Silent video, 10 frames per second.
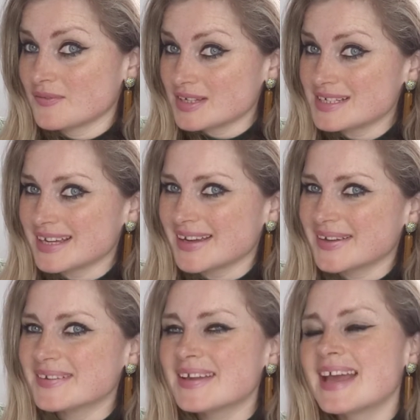
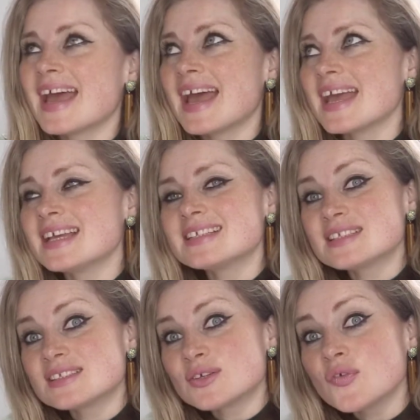video is
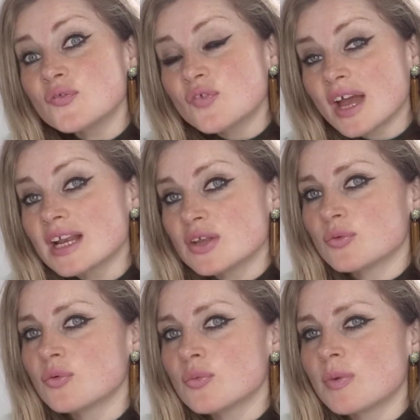to value
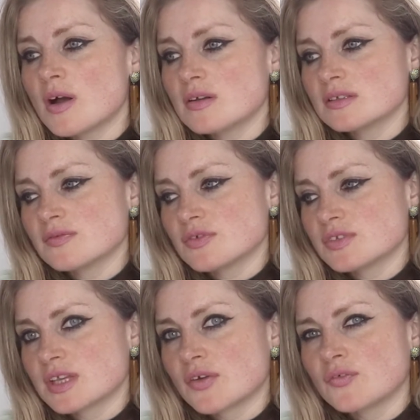all parts of
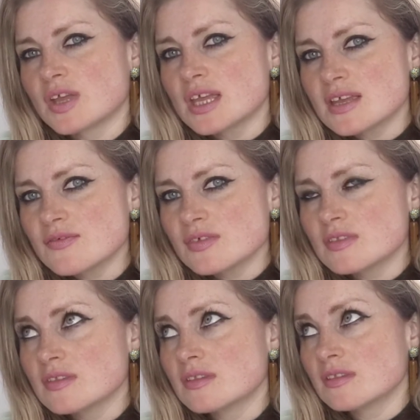yourself,
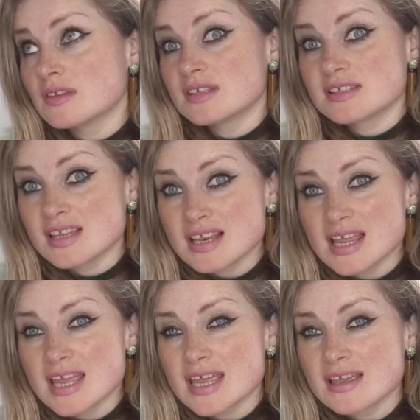even the
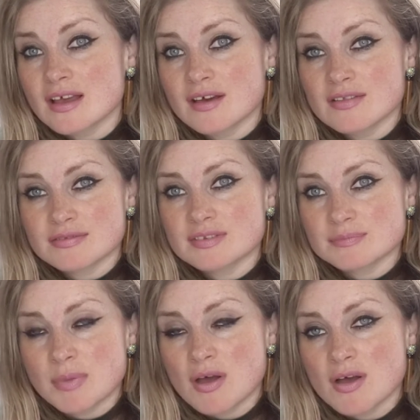silly
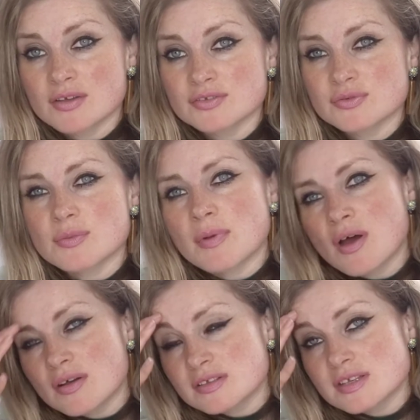parts, or the
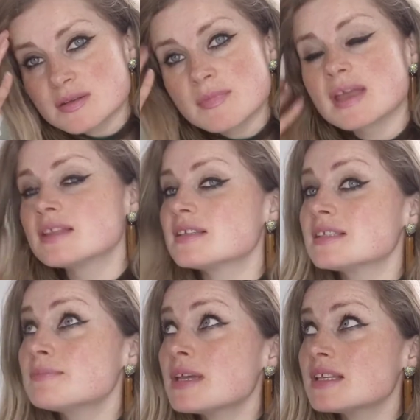parts that you may
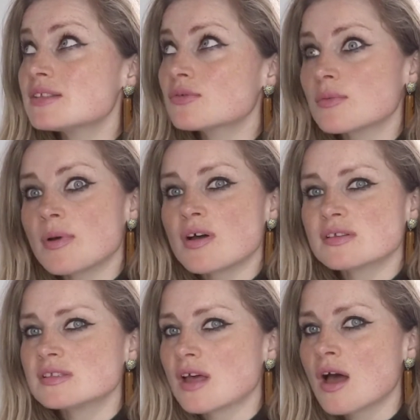dismiss, or the
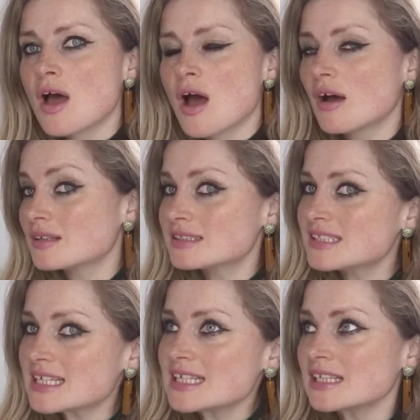parts that are
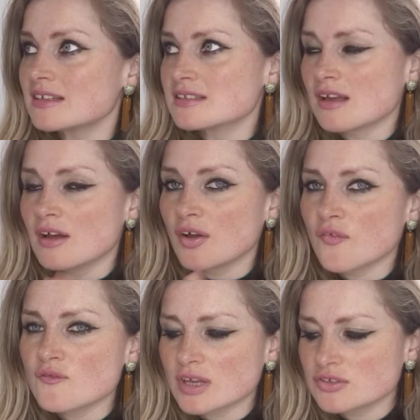seen as
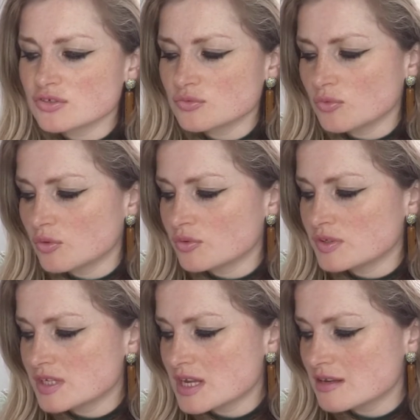unconventional or
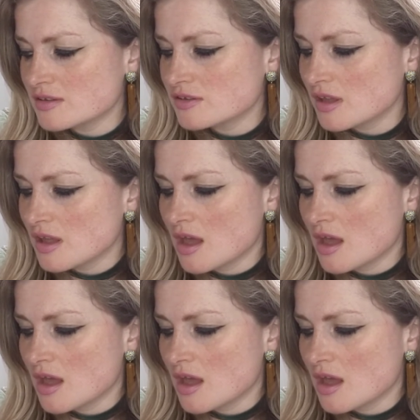seen as